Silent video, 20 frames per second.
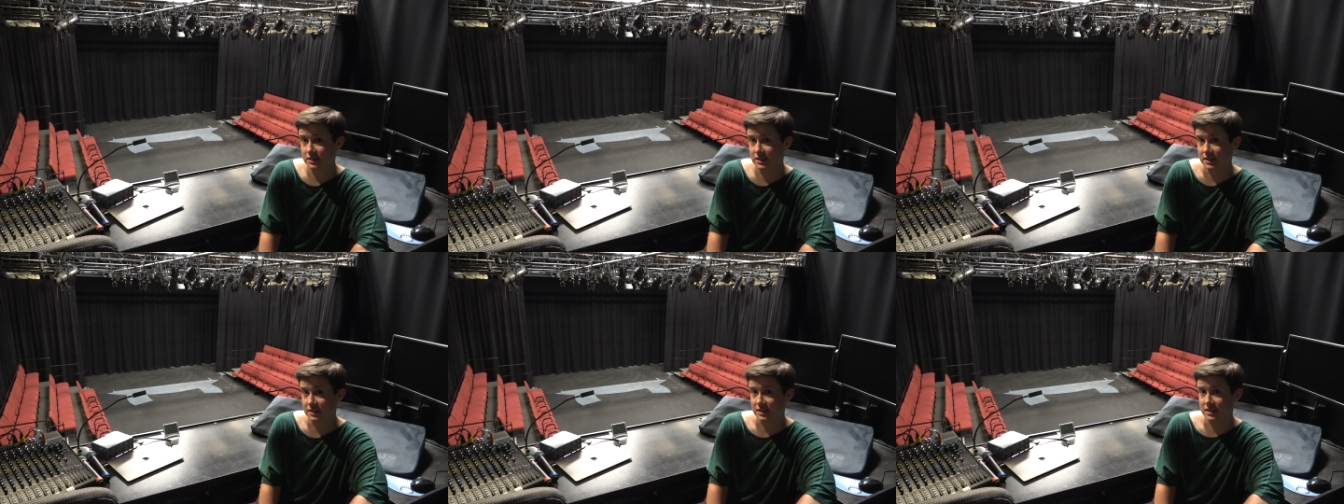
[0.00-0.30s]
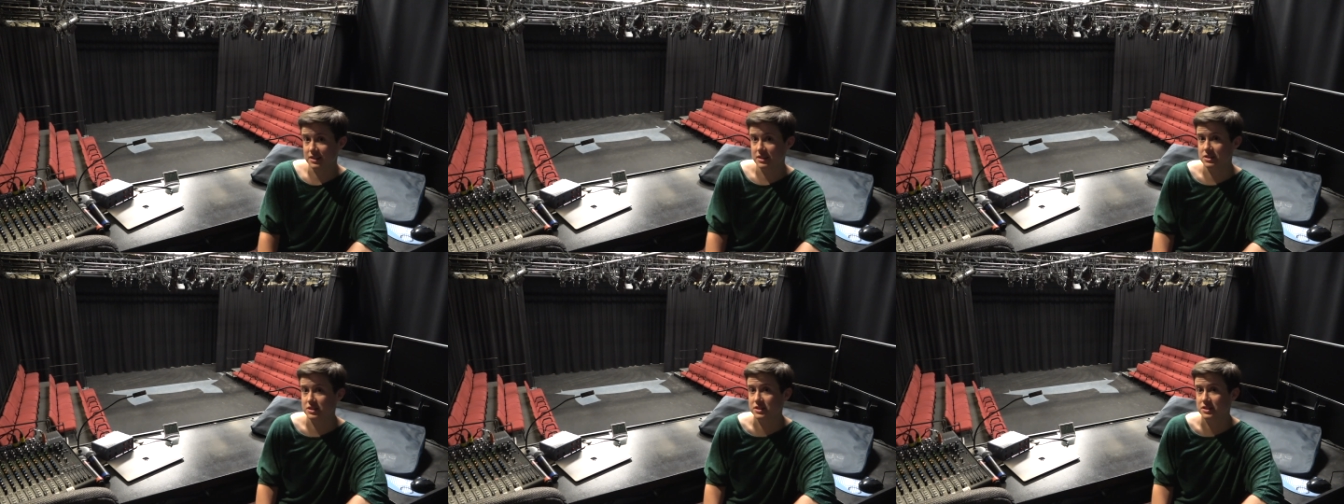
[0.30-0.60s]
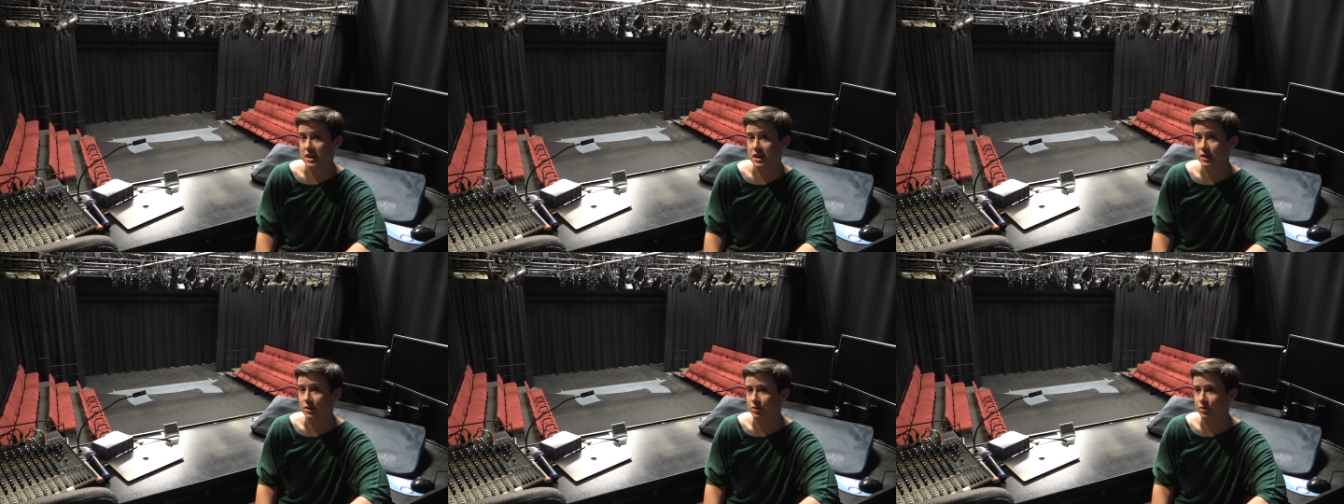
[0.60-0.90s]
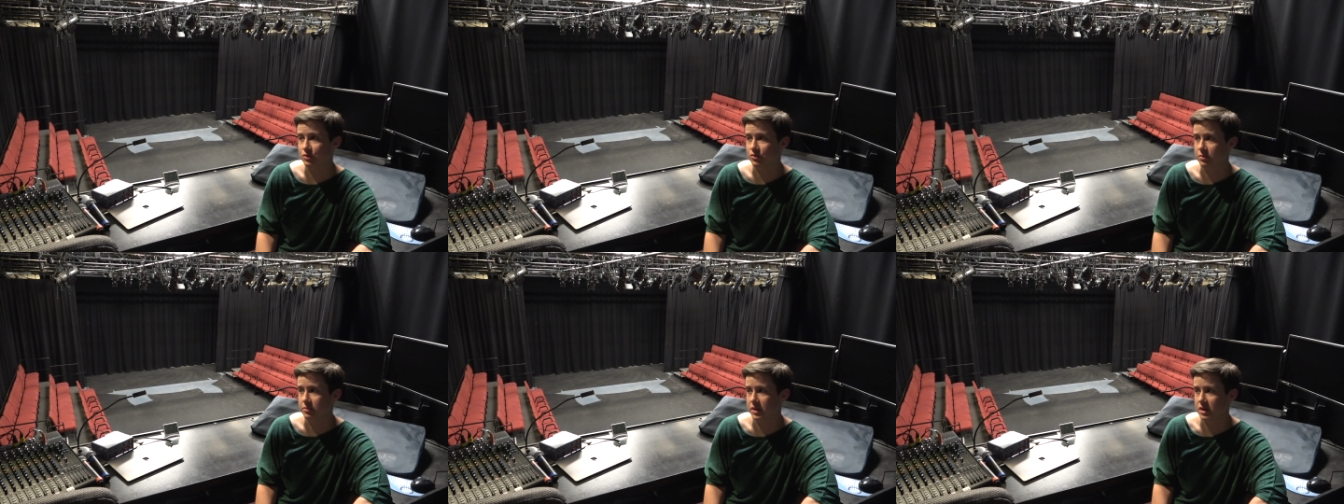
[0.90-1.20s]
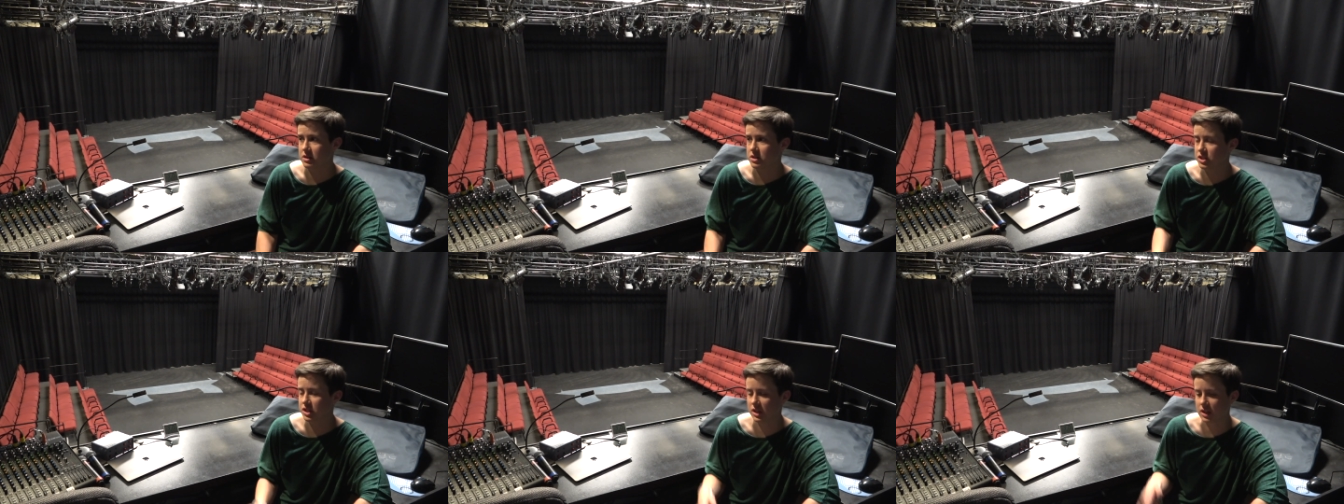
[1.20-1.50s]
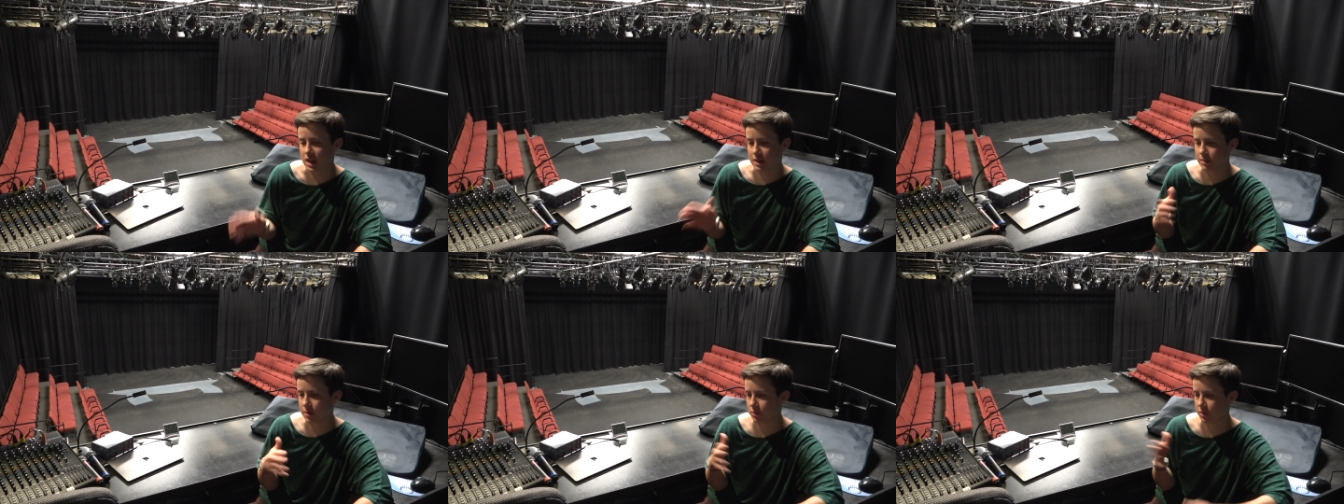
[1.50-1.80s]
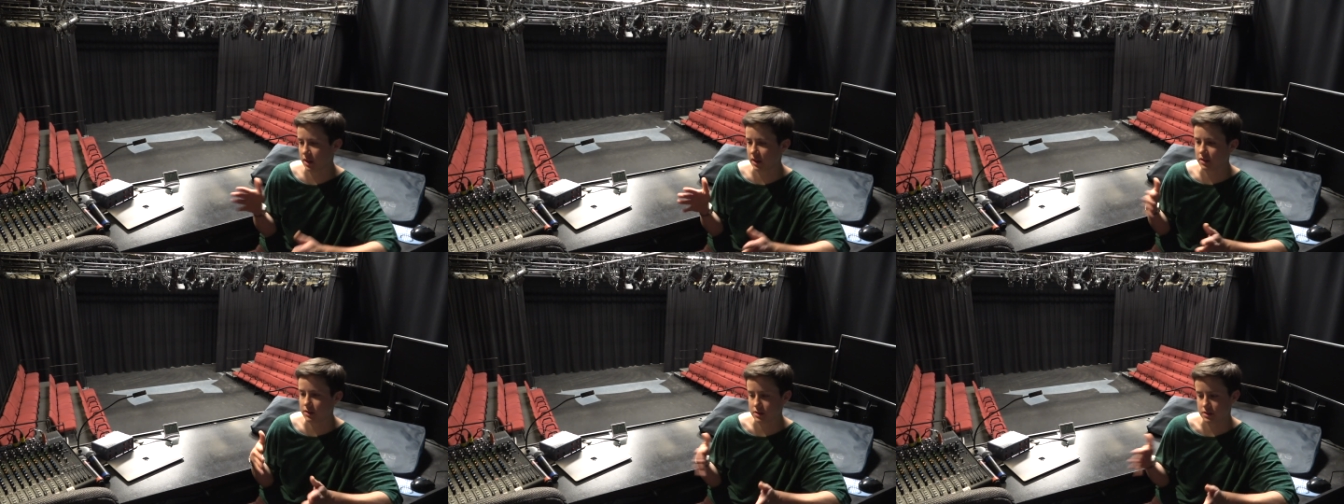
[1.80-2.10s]
And then it just kind of grew from there. She came up with
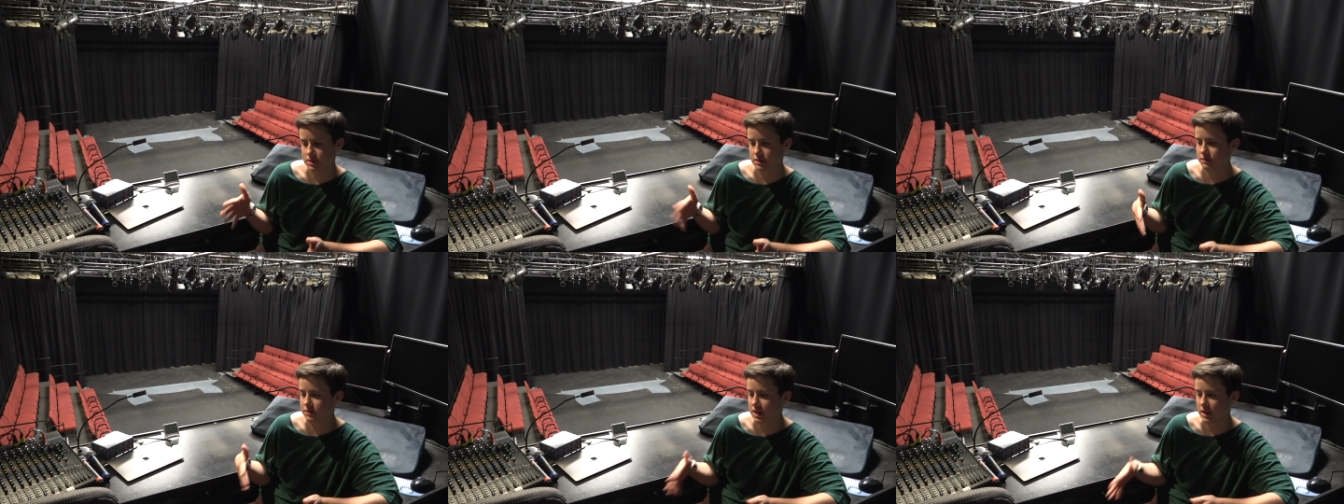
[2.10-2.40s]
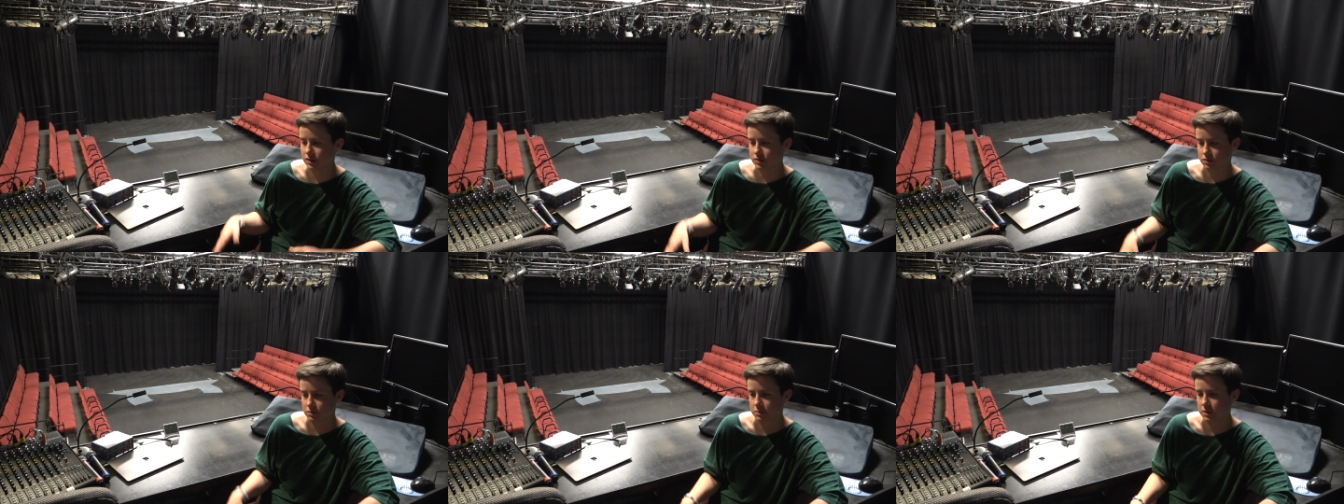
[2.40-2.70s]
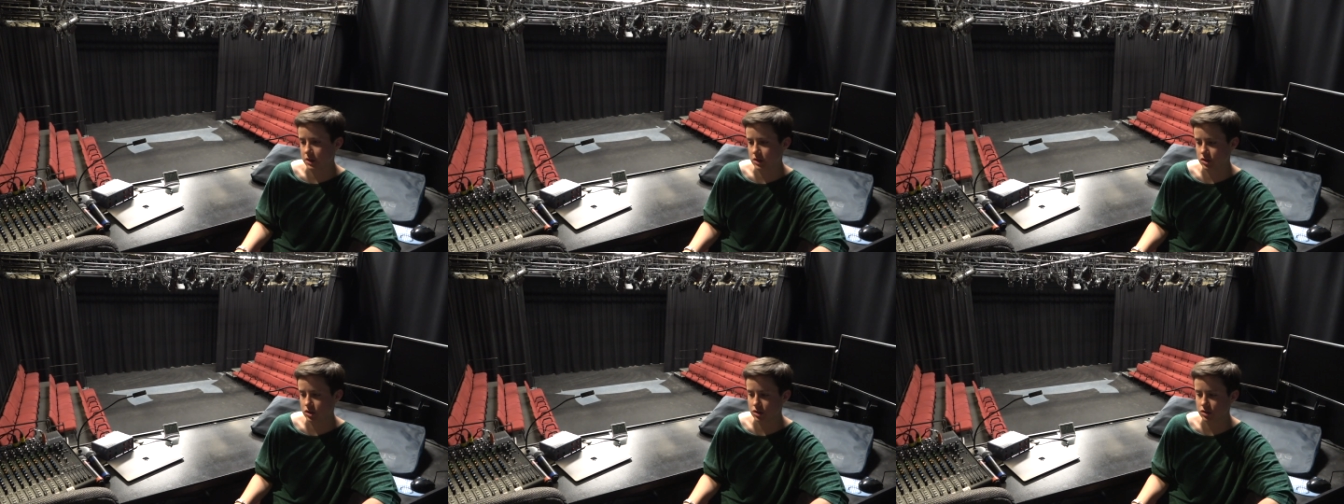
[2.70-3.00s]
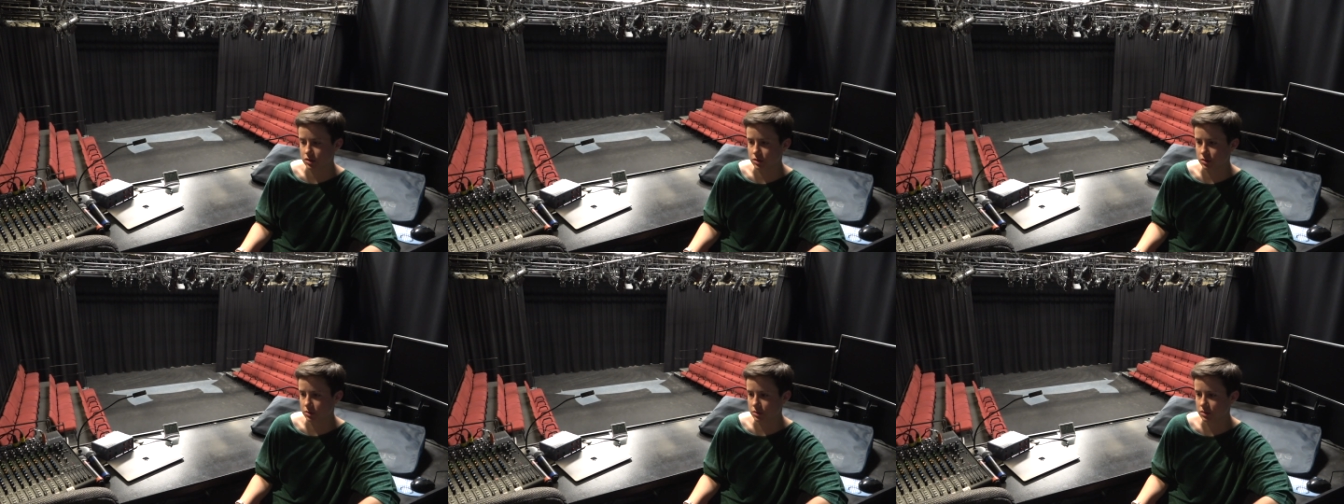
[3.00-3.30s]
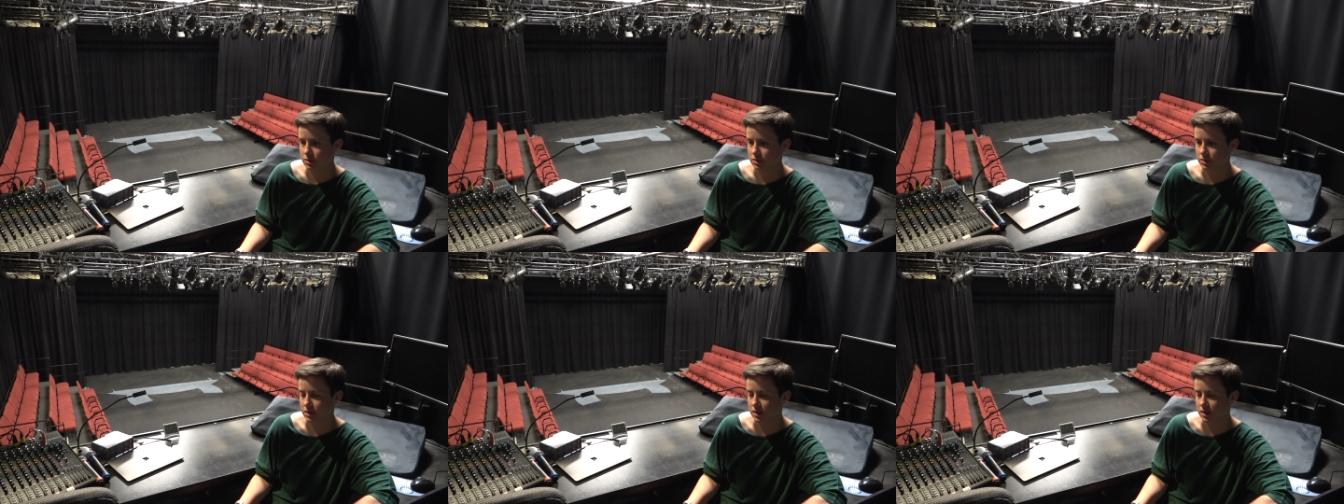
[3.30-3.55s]
like a list of things for me to do.